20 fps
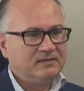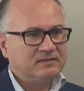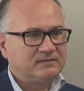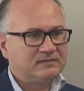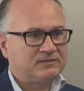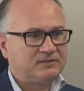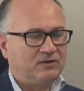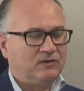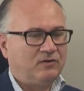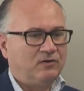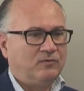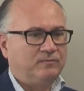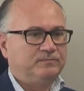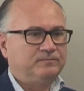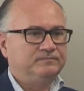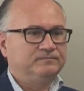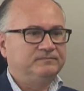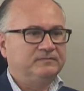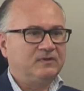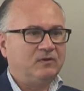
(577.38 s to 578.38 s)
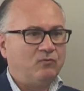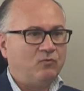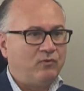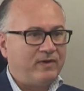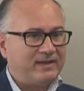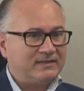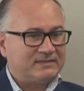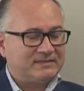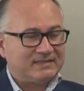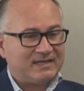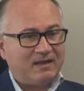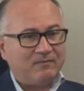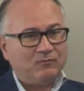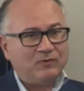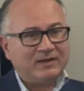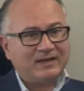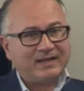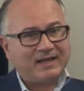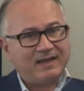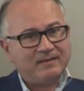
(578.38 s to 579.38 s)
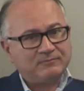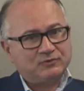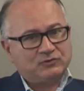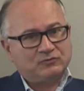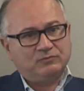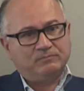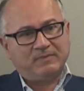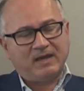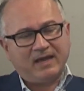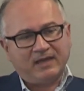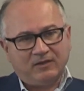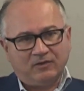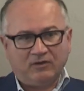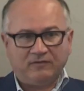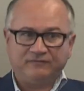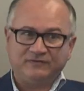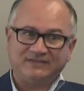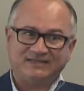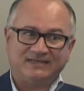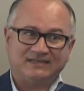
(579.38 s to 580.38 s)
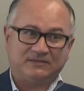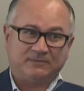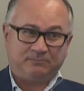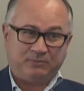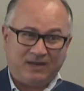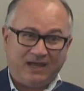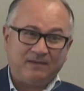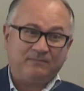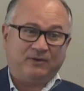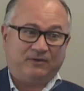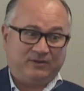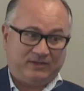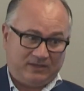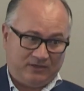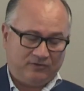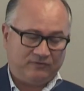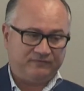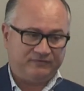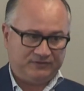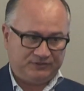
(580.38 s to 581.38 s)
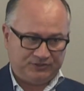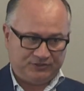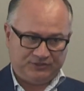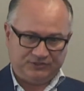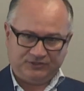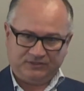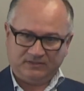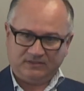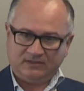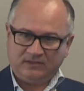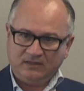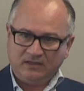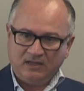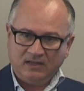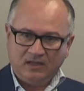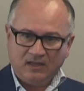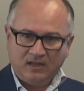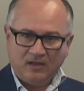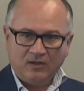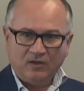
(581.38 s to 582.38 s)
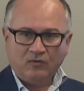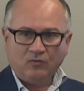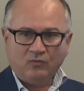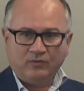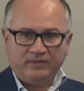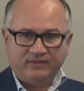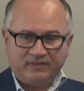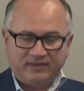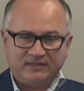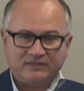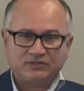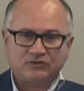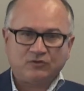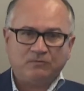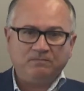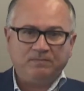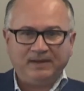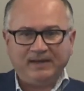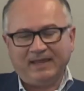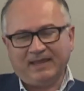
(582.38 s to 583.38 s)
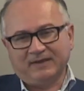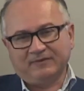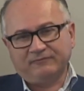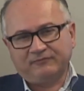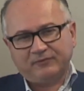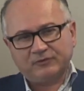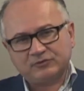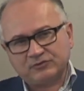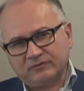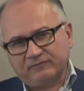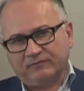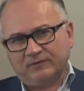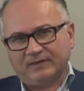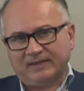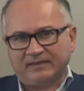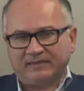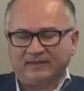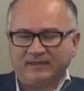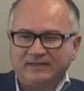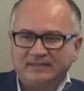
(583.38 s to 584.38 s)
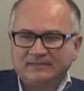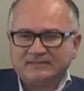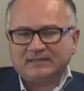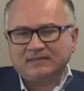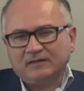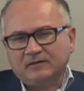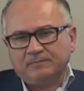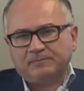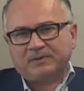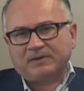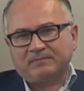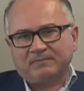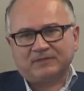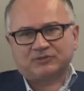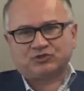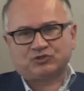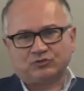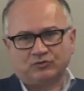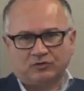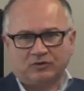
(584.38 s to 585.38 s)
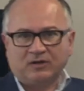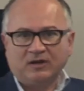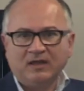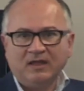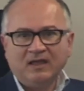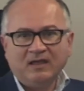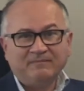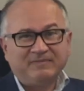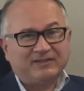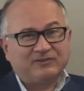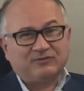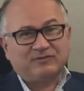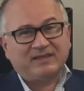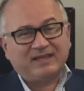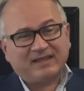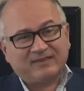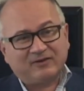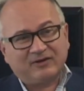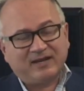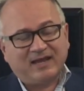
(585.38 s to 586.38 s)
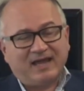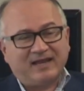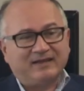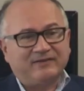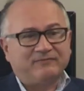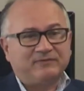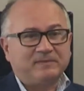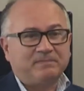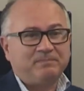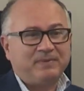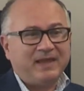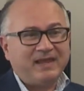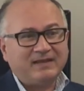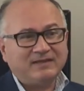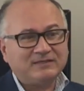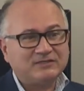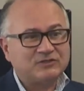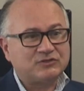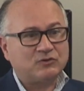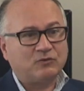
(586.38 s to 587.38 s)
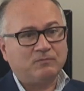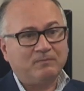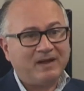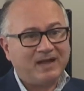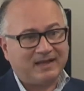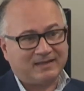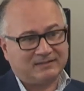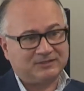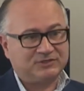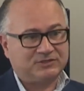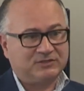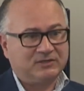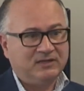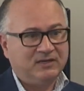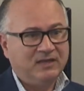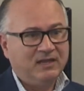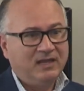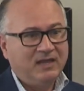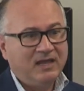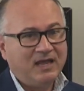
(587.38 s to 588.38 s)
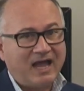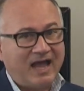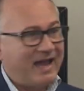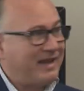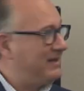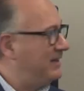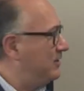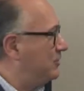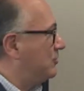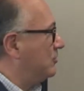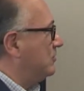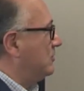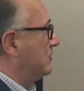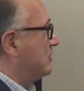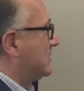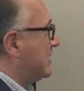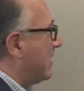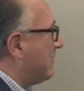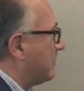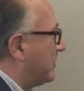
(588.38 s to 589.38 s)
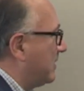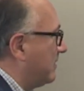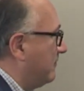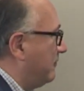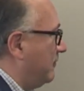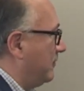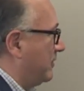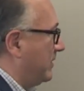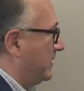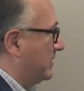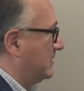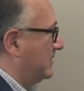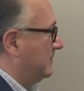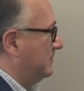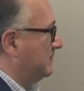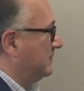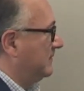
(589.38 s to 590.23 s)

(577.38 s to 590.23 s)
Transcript: So when someone comes to my office as a primary care physician with this complaint, first of all, I think it's a little premature. But on the other hand, if the pain is so much, I need to do something for it.